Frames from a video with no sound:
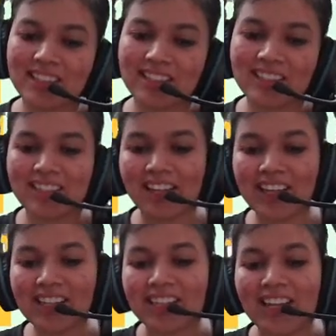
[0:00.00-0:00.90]
Before beginning, I
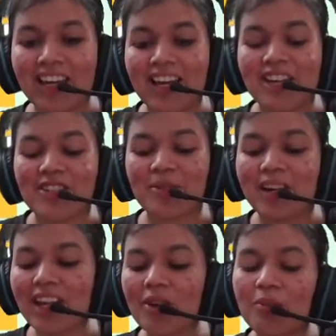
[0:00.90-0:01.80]
would like to request you all to
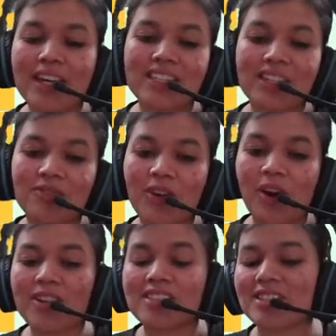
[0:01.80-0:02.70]
kindly like, share and
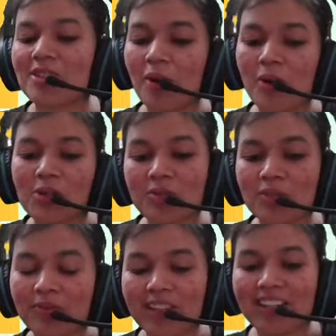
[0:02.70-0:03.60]
subscribe to the
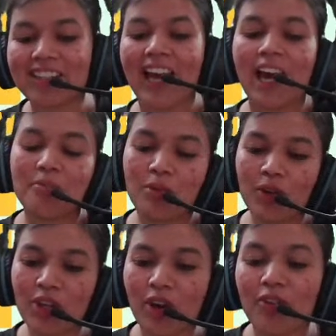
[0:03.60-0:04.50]
channel of Swiflearn so
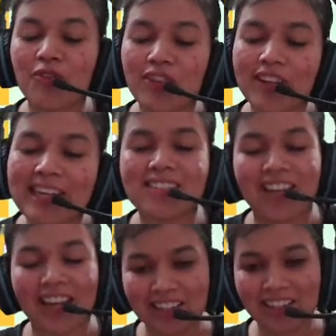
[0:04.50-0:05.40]
that you don't miss out on any
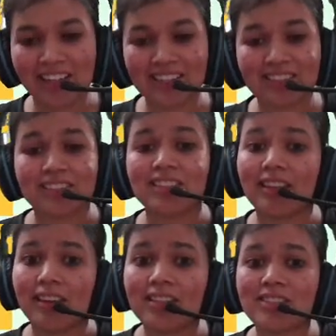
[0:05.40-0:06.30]
update, any
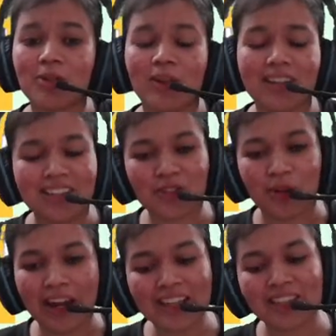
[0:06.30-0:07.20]
video which can
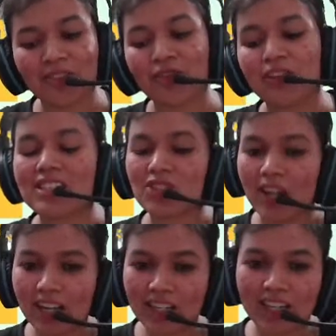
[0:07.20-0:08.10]
help you out in your
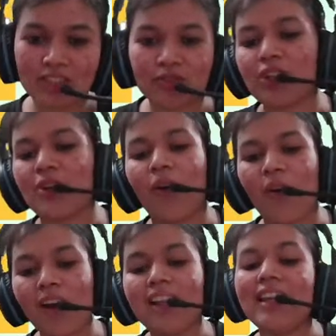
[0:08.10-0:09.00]
lesson
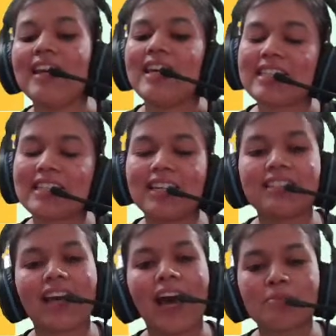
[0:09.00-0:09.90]
plans.
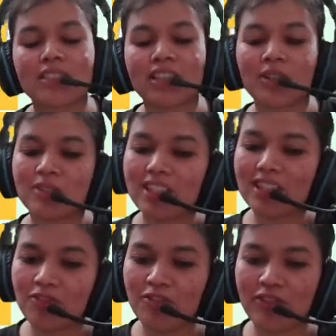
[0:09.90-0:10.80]
So
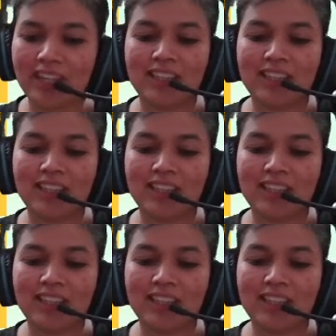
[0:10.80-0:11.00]
what are we